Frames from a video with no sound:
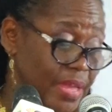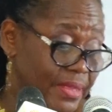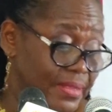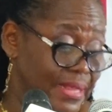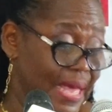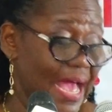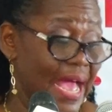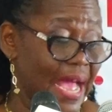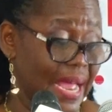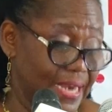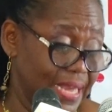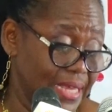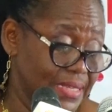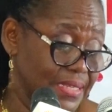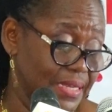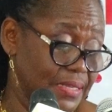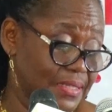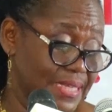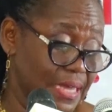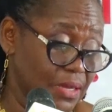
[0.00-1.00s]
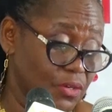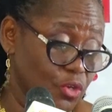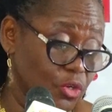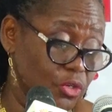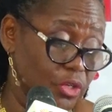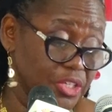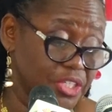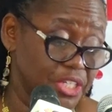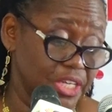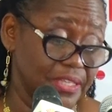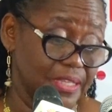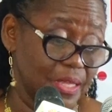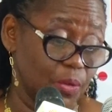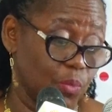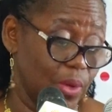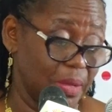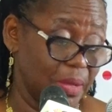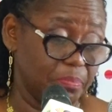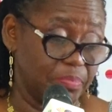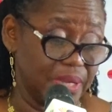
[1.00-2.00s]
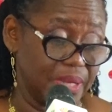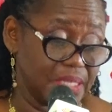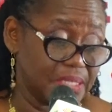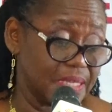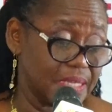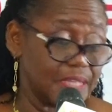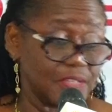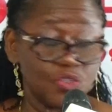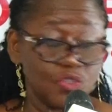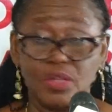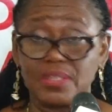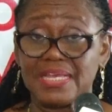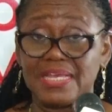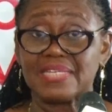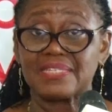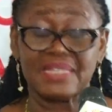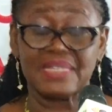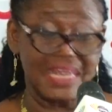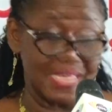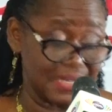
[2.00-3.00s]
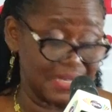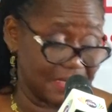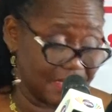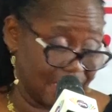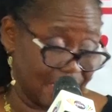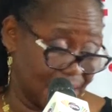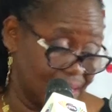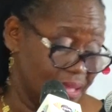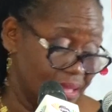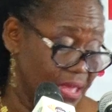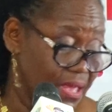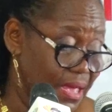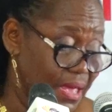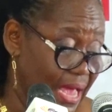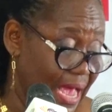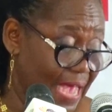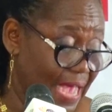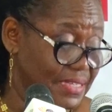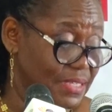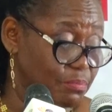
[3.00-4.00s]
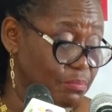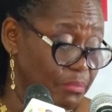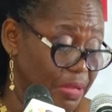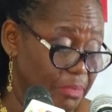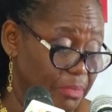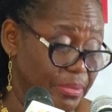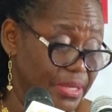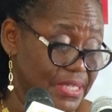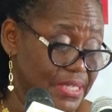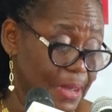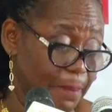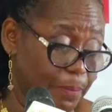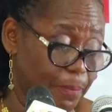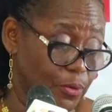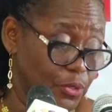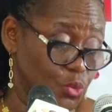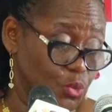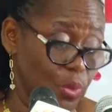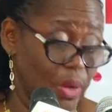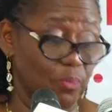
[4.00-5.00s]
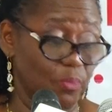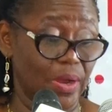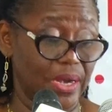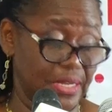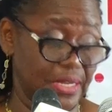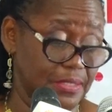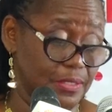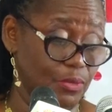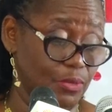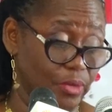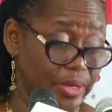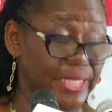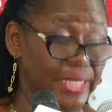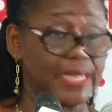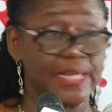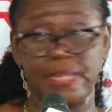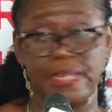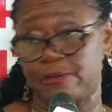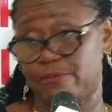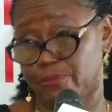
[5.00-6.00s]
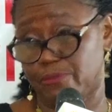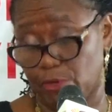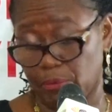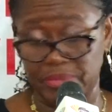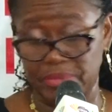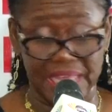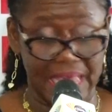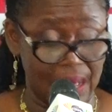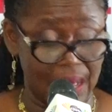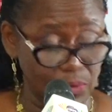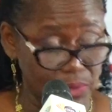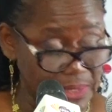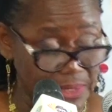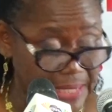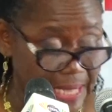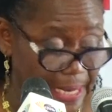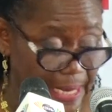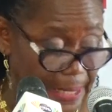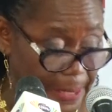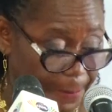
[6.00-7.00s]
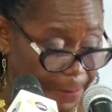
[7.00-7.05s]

that harnessing technology in the workplace is not as easy as may be supposed when one is looking in from the outside.